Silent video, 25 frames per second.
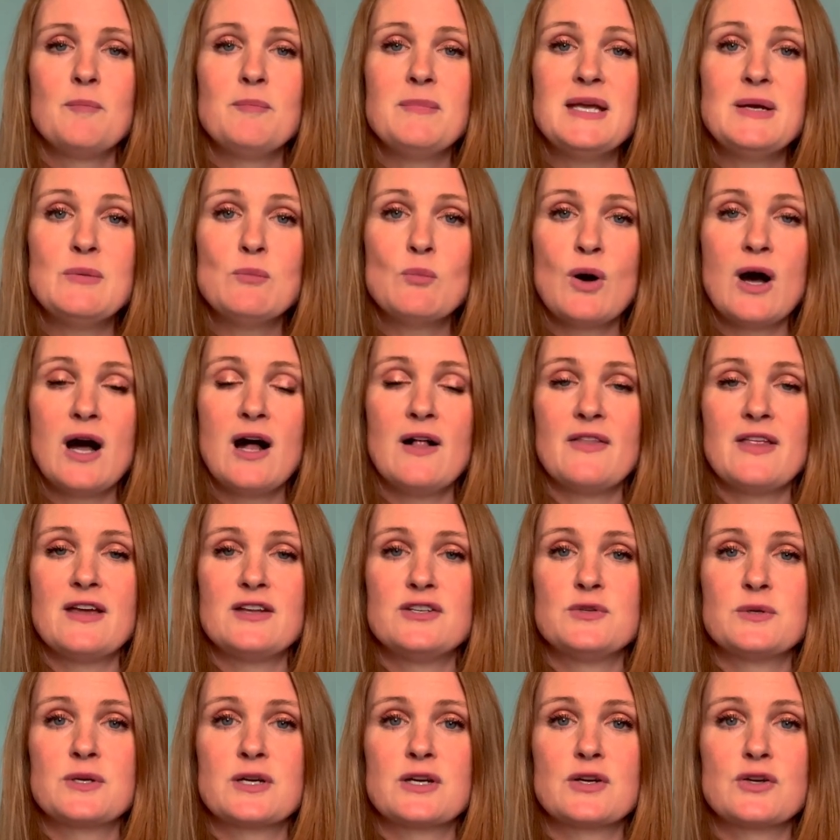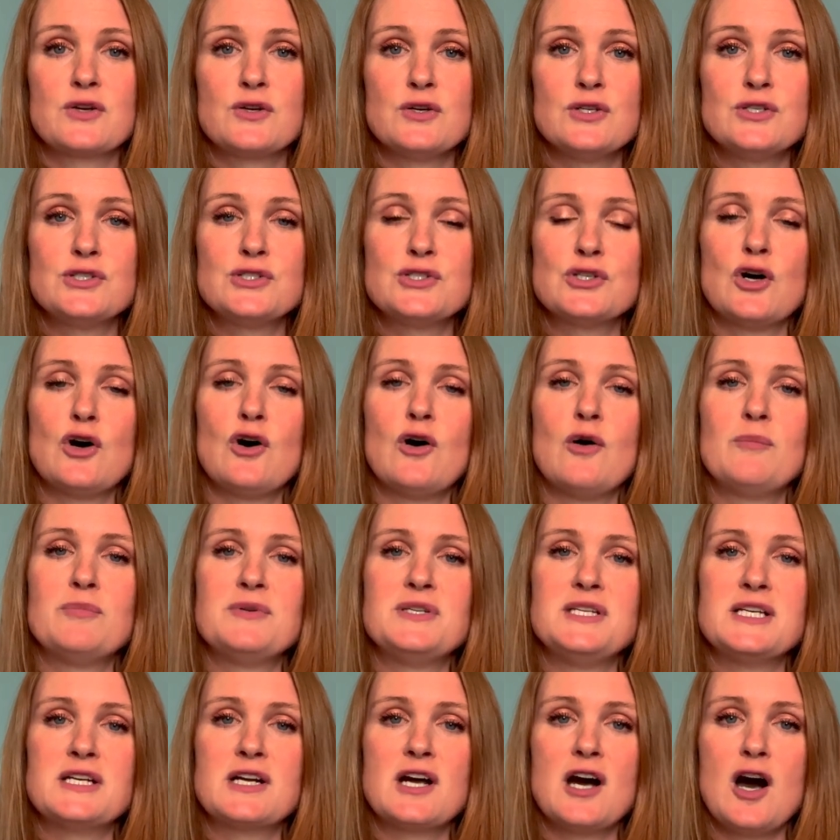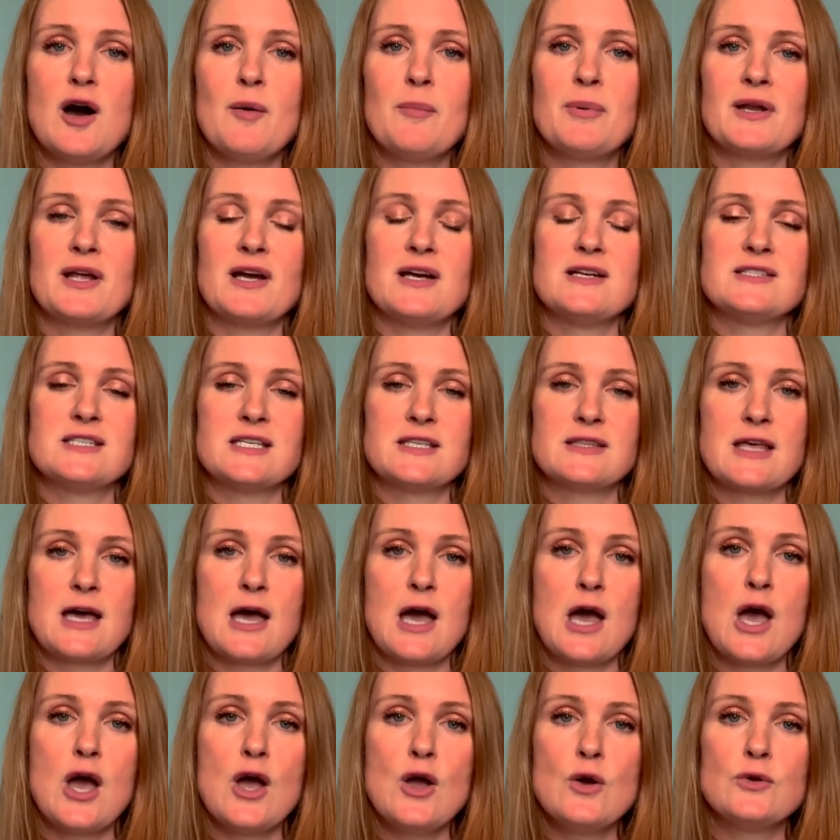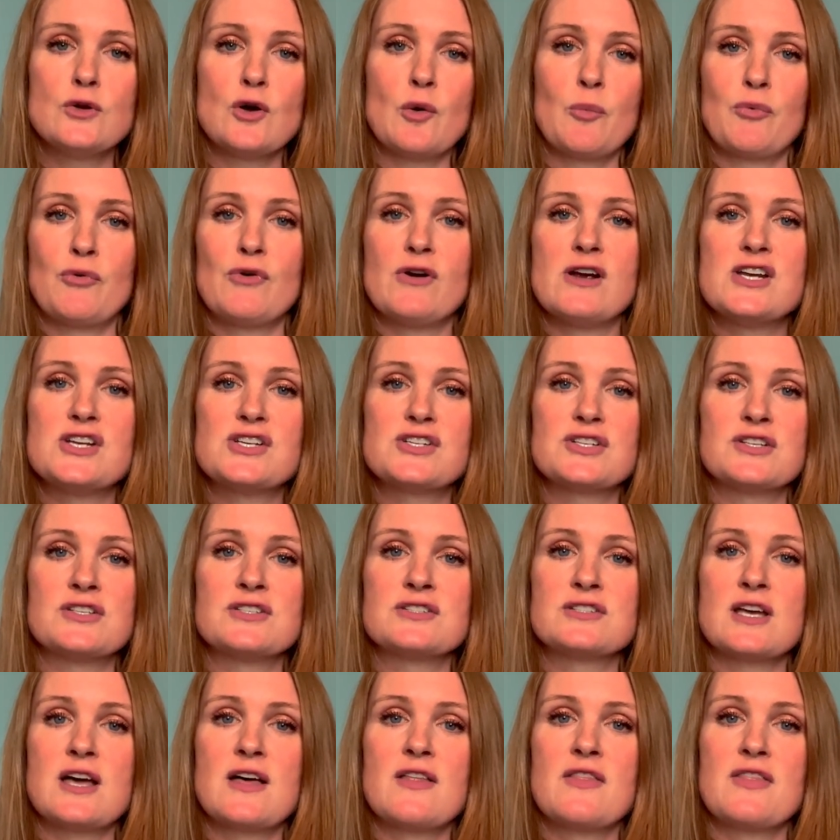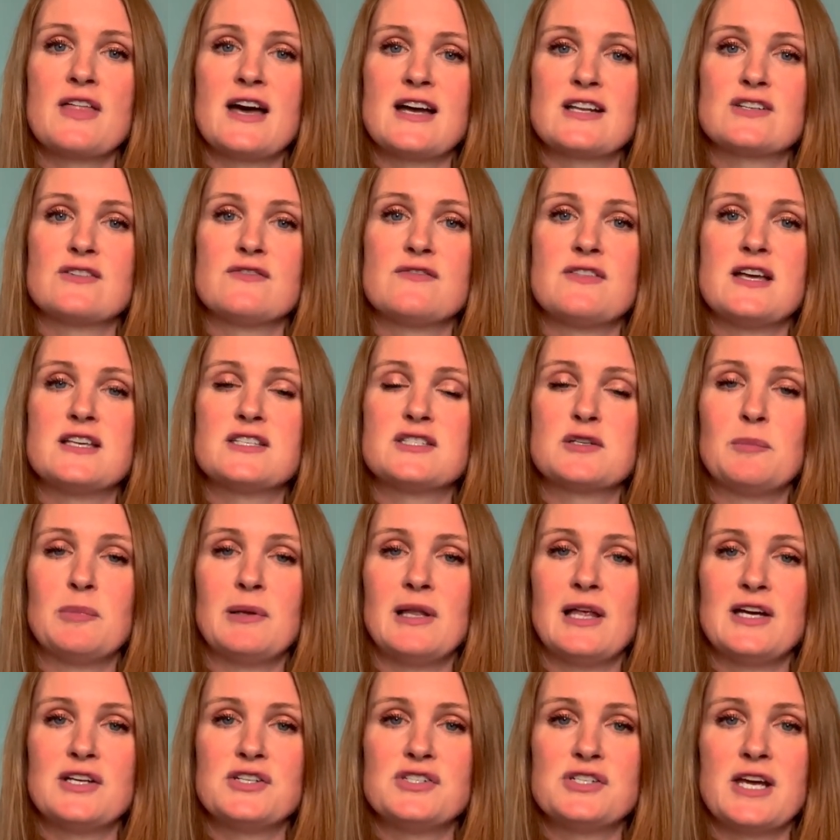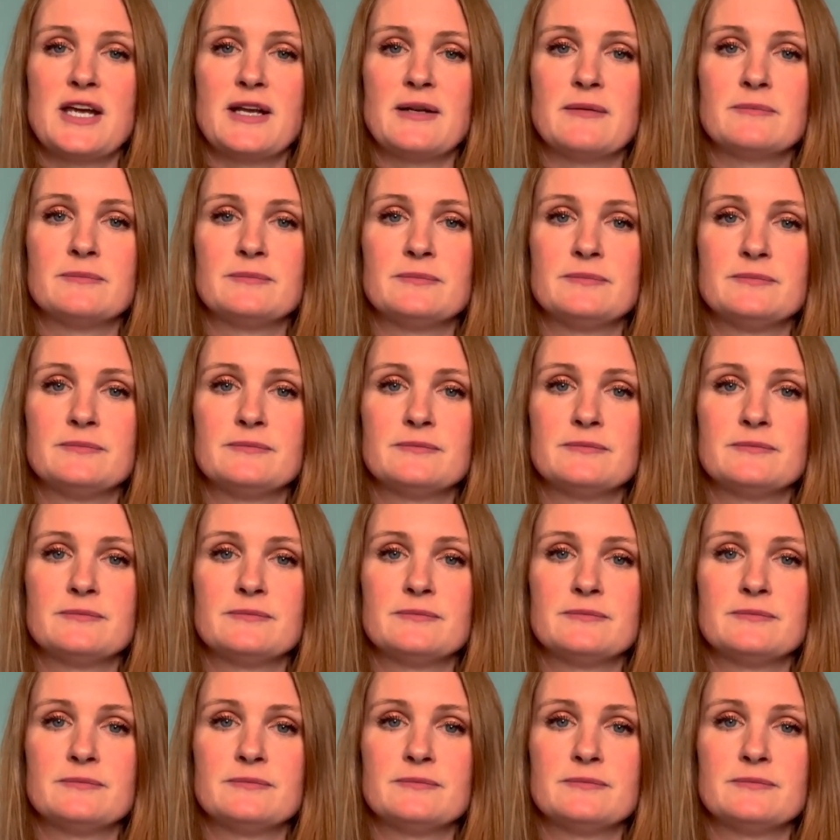Meanwhile, they're doing a good job decarbonising their own operations and that of their supply chain.